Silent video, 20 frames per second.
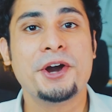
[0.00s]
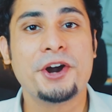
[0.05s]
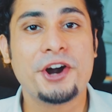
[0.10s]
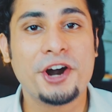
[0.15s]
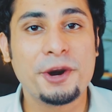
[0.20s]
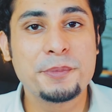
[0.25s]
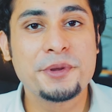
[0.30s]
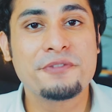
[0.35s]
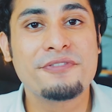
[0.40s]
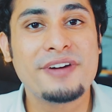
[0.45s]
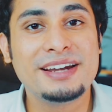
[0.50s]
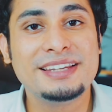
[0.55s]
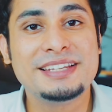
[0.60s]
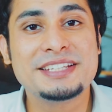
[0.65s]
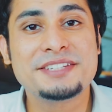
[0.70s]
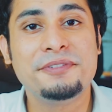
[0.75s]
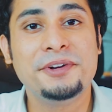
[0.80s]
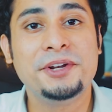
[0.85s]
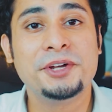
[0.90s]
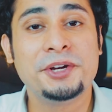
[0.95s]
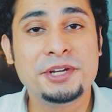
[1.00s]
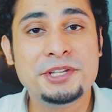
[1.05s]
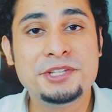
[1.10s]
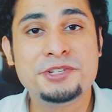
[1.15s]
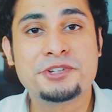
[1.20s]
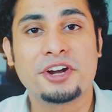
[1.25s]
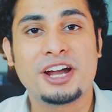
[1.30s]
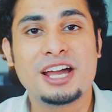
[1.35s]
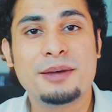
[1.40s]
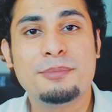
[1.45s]
Hope you find this video
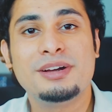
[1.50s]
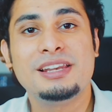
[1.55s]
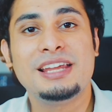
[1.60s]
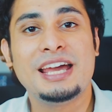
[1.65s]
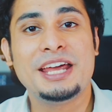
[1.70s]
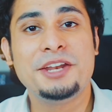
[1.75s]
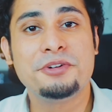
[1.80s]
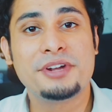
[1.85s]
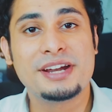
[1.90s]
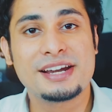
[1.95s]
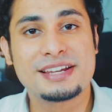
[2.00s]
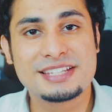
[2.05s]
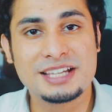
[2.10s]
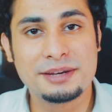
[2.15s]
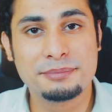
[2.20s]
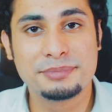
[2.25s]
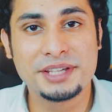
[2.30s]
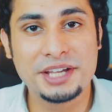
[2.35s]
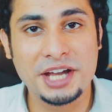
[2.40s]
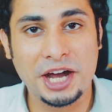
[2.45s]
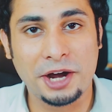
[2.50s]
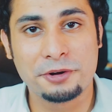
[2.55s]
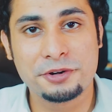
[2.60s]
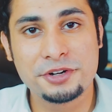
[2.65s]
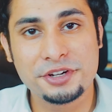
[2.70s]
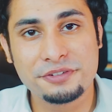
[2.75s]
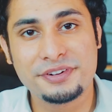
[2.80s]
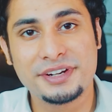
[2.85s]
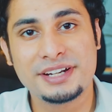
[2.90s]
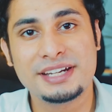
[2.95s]
enjoyable and you get something
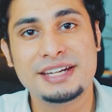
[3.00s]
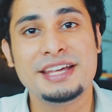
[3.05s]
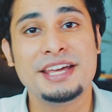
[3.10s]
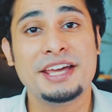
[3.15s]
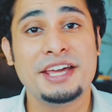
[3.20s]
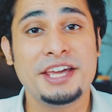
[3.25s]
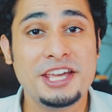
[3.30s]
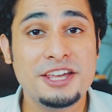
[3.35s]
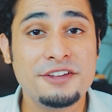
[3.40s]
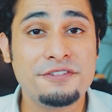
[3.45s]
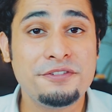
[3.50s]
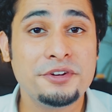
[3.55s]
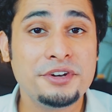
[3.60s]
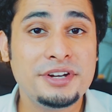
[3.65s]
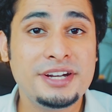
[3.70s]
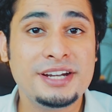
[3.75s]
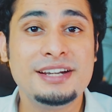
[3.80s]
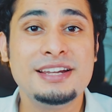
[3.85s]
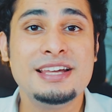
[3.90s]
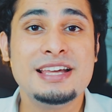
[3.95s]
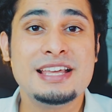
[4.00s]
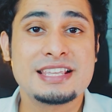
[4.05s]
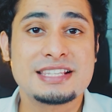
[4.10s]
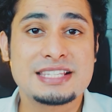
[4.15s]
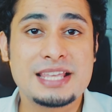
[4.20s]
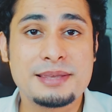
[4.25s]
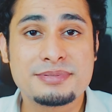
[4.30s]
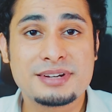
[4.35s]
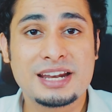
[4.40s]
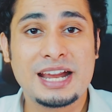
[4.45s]
out of it. If you
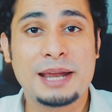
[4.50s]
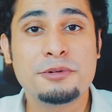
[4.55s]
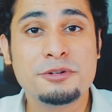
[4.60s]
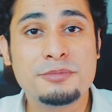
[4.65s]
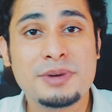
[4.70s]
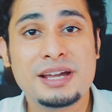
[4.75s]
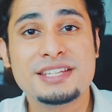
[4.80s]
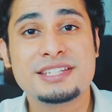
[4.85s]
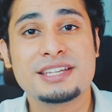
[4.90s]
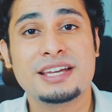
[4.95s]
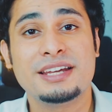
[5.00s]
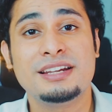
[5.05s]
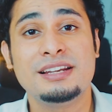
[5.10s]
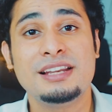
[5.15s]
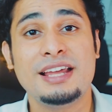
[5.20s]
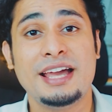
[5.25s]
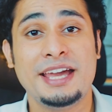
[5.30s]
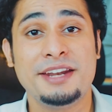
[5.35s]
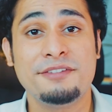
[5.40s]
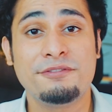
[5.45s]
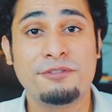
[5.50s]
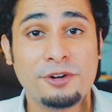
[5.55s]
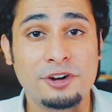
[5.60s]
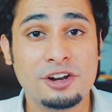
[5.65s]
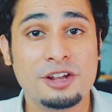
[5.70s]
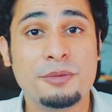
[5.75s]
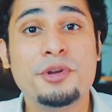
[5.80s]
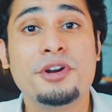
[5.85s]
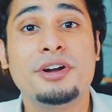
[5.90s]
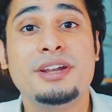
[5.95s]
did, subscribe to my channel and
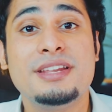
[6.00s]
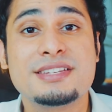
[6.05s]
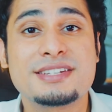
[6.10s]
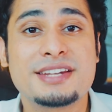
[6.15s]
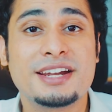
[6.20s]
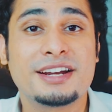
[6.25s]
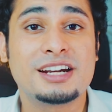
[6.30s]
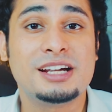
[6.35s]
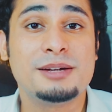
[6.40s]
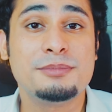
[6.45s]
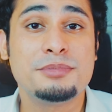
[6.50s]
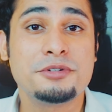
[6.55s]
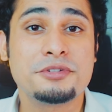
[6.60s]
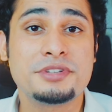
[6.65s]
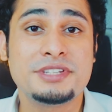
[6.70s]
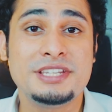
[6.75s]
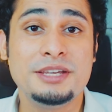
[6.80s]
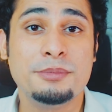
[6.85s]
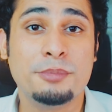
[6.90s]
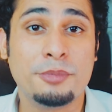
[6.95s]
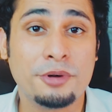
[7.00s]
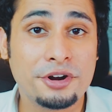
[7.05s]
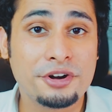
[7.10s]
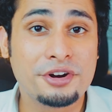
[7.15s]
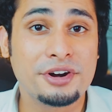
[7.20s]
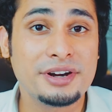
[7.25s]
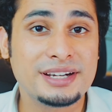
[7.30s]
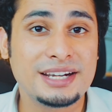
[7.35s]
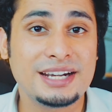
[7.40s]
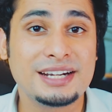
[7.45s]
follow me on Instagram to see more
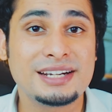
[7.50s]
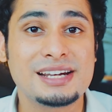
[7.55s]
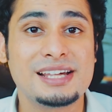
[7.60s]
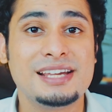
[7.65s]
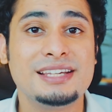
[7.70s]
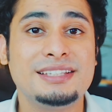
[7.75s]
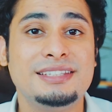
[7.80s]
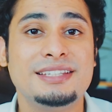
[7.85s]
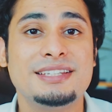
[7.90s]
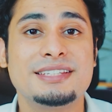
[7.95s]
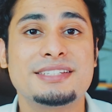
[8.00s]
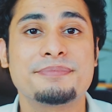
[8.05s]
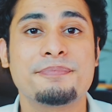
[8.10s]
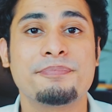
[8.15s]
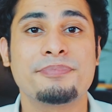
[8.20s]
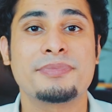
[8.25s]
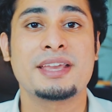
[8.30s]
content like this.